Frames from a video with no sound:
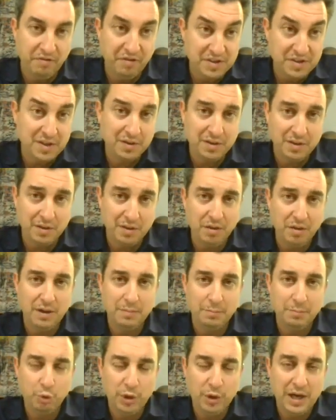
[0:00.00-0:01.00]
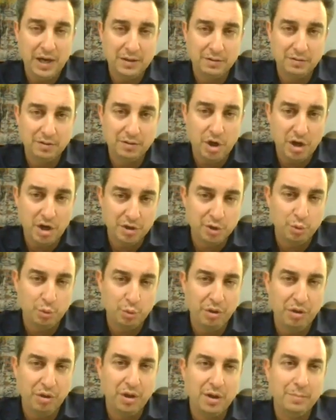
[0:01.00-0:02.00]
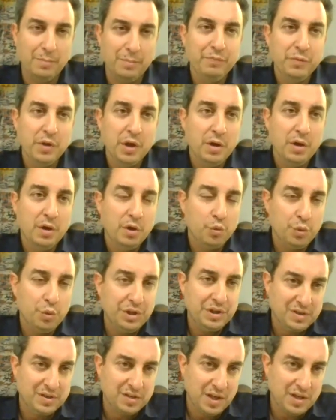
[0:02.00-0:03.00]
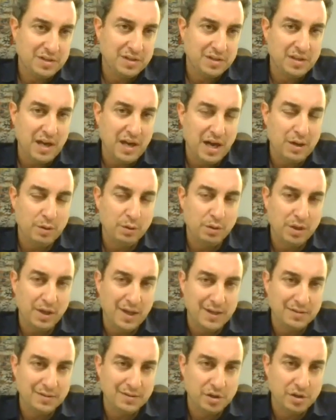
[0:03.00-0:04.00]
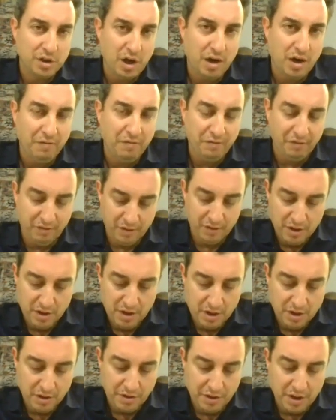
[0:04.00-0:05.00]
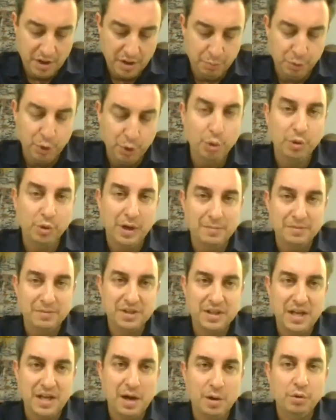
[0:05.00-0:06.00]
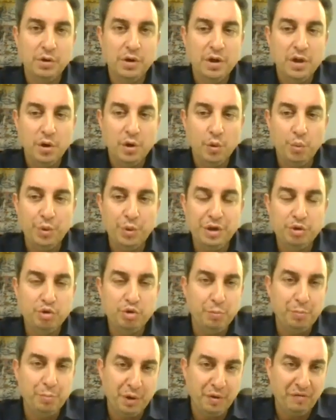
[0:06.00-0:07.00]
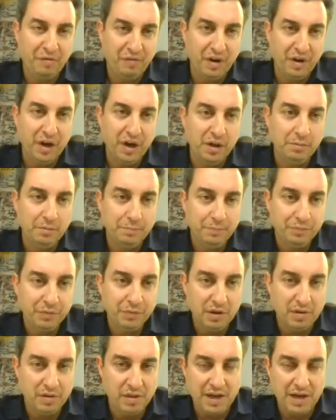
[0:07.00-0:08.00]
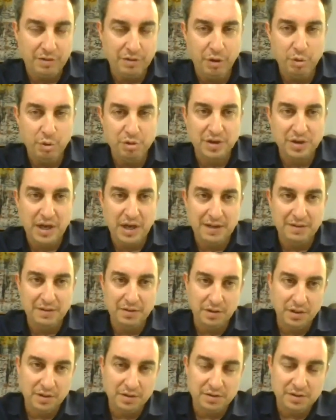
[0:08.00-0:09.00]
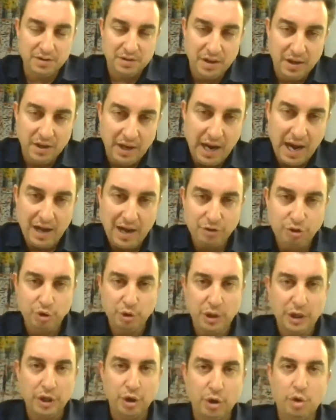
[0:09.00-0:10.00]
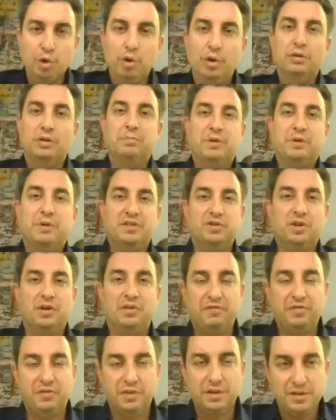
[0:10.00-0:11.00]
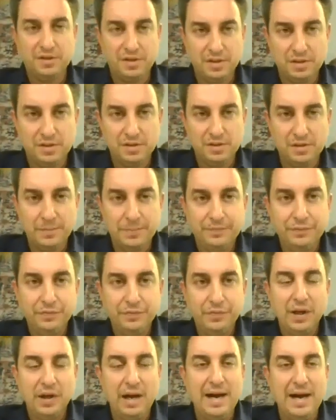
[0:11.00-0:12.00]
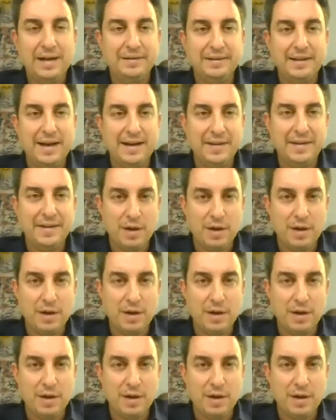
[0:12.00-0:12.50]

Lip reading: visited them, we had talks with them, we discussed the outlines of their programs. Now, we do prefer that those candidates actually hold press conferences and